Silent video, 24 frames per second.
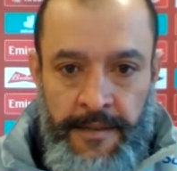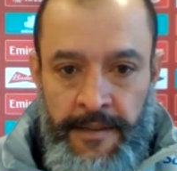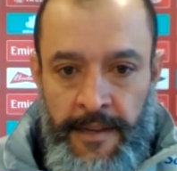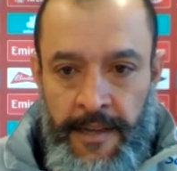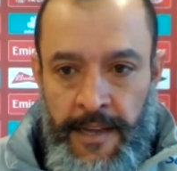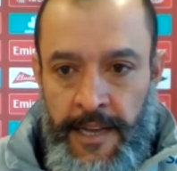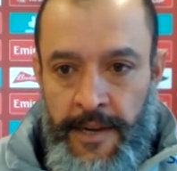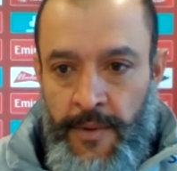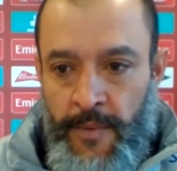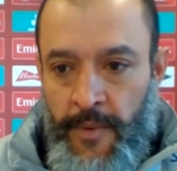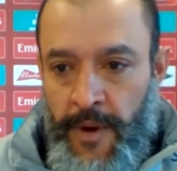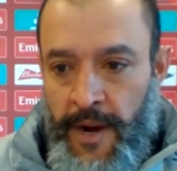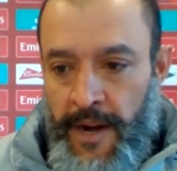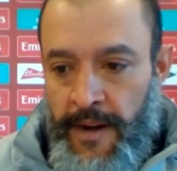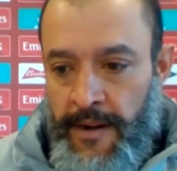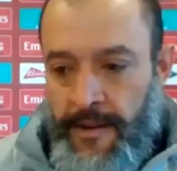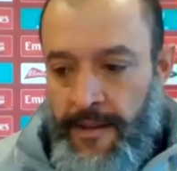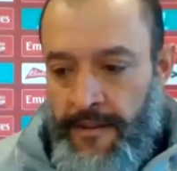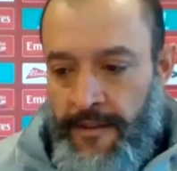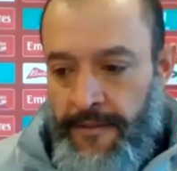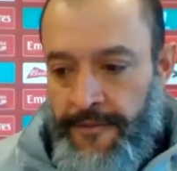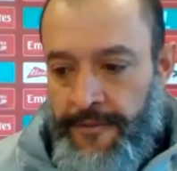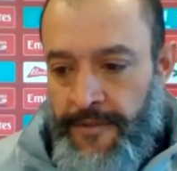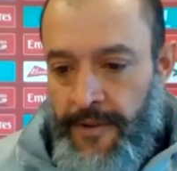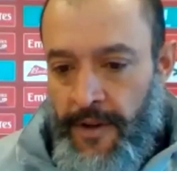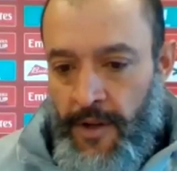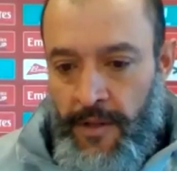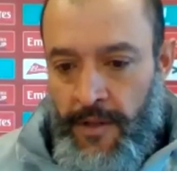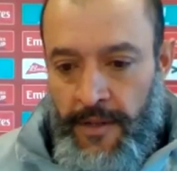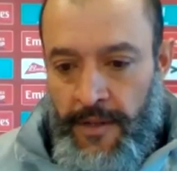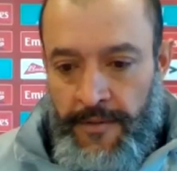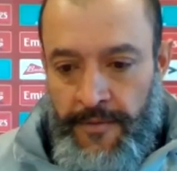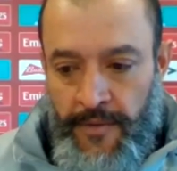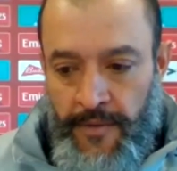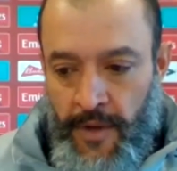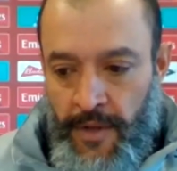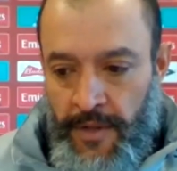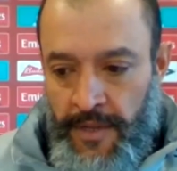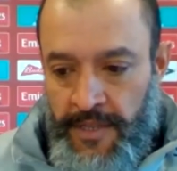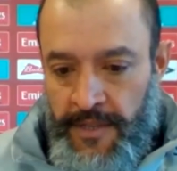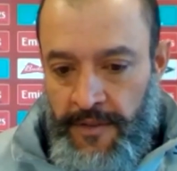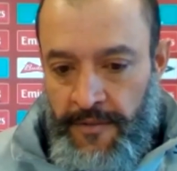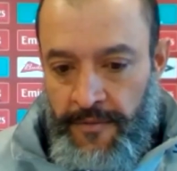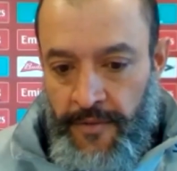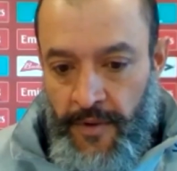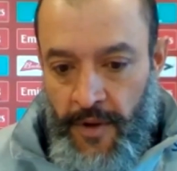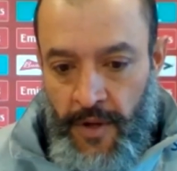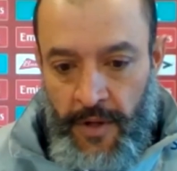anywhere. A fall is a
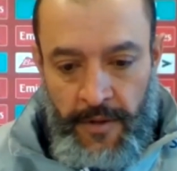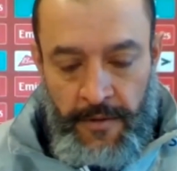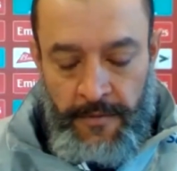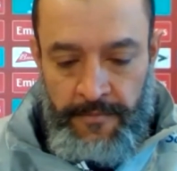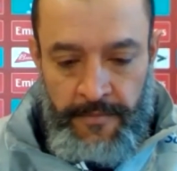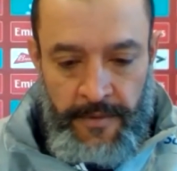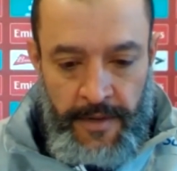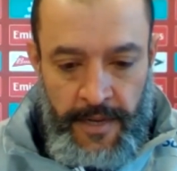fall.